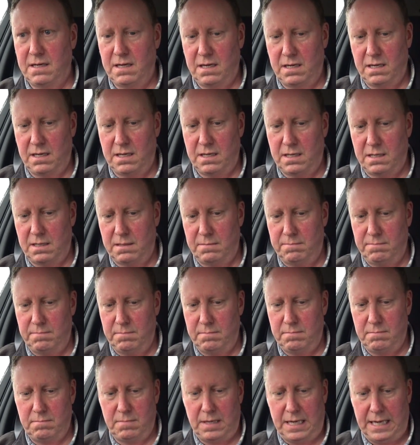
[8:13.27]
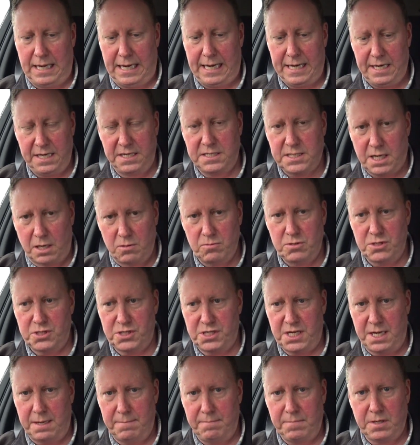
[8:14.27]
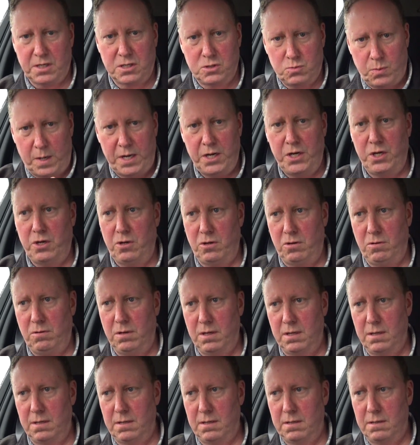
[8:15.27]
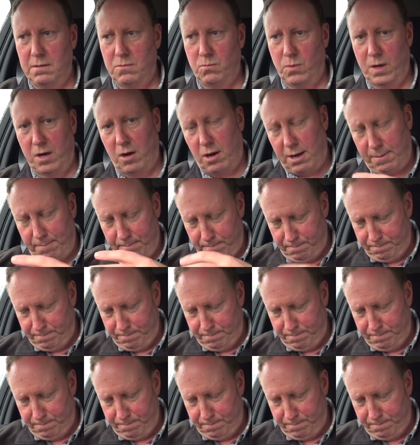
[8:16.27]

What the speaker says: and its own SIM, because when I